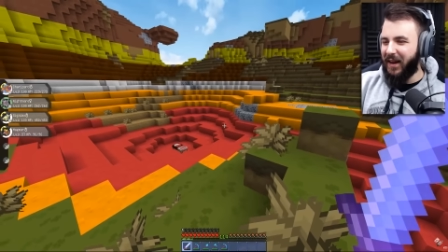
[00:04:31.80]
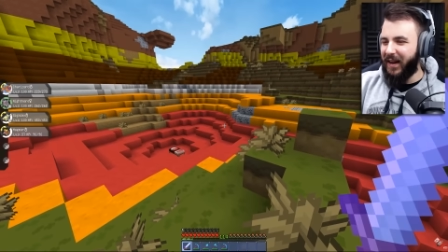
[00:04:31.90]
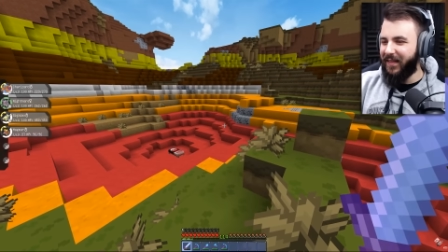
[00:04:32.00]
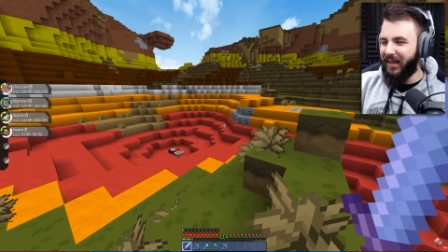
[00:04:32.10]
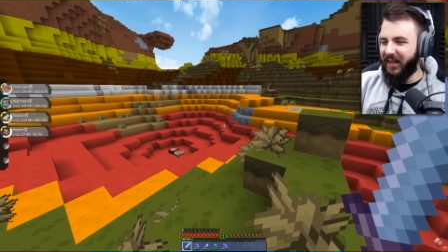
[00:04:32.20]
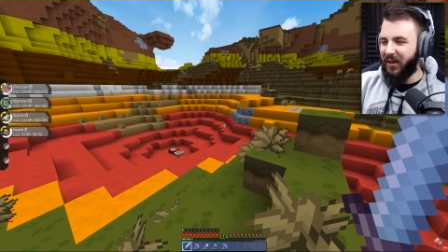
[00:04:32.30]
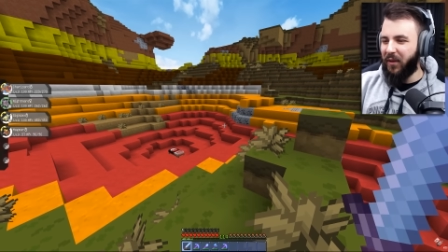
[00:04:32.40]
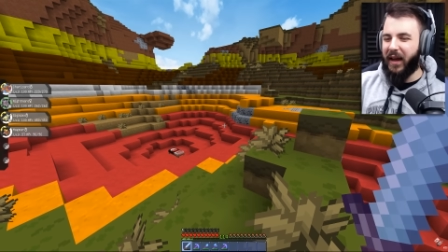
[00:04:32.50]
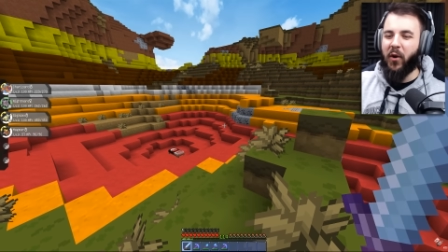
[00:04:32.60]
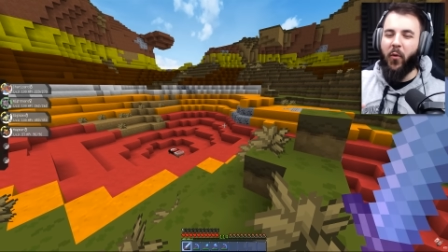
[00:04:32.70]
in the little,
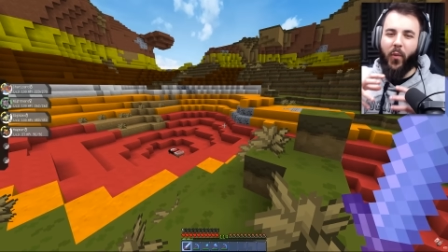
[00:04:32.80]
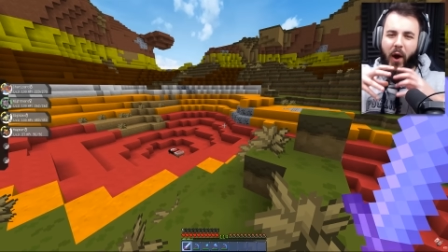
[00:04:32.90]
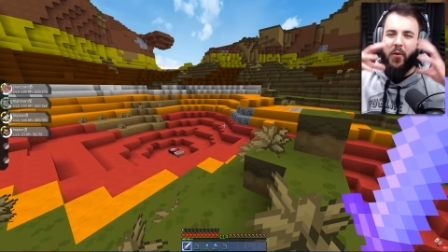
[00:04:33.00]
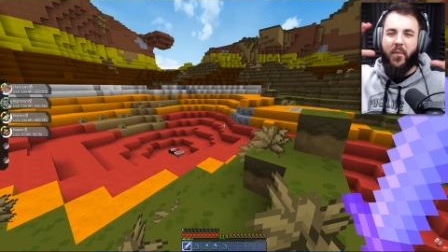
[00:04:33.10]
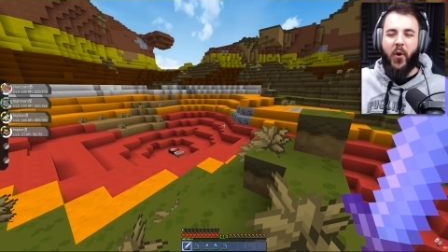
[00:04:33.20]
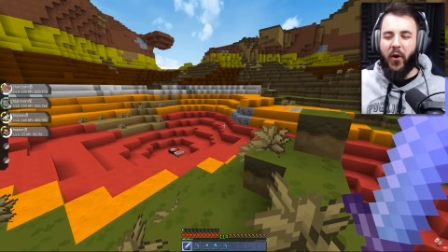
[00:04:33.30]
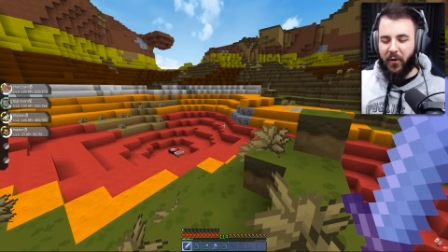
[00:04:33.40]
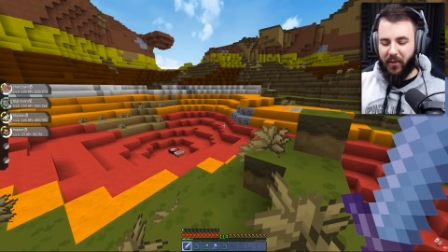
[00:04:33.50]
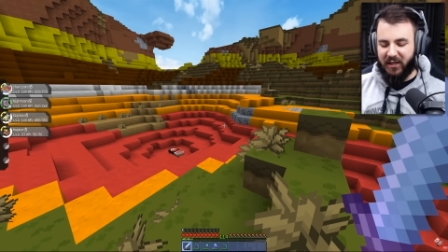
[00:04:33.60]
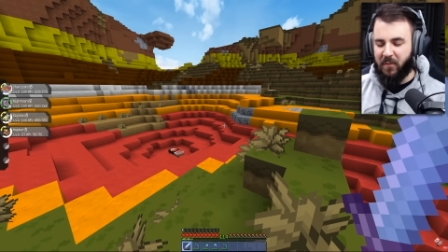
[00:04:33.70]
like, world
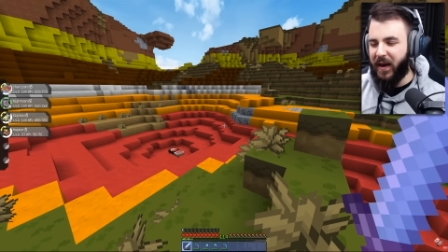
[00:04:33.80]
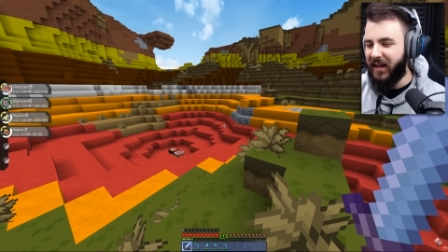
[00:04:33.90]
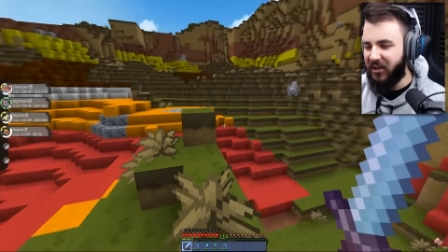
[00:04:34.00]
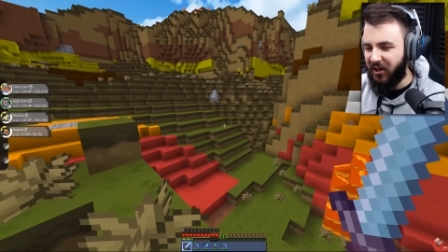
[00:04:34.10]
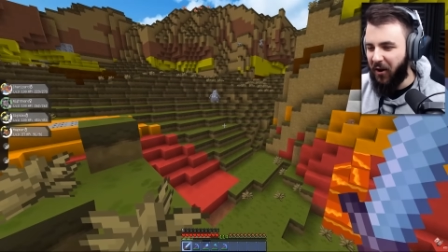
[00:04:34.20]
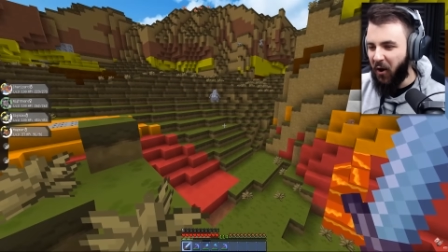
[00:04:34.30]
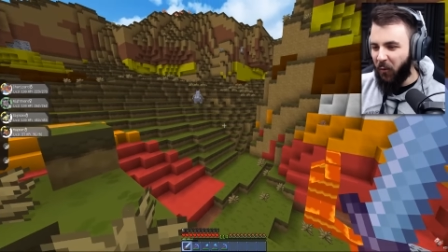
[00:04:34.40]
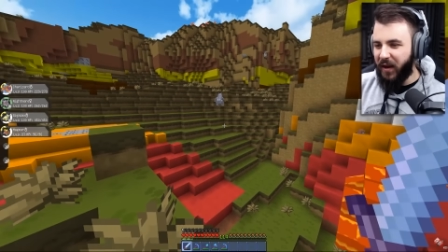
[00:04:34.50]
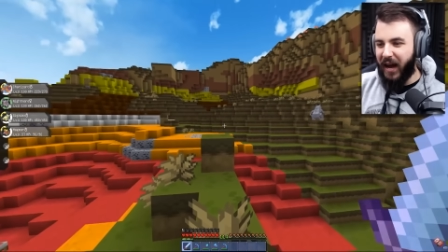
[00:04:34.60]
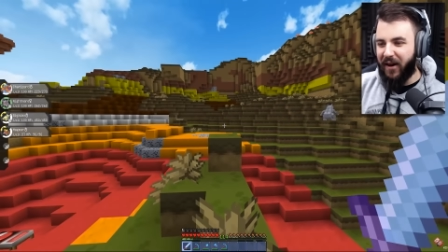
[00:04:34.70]
border expansion.
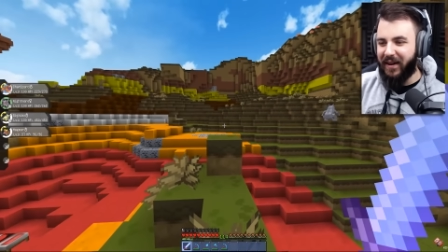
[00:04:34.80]
We have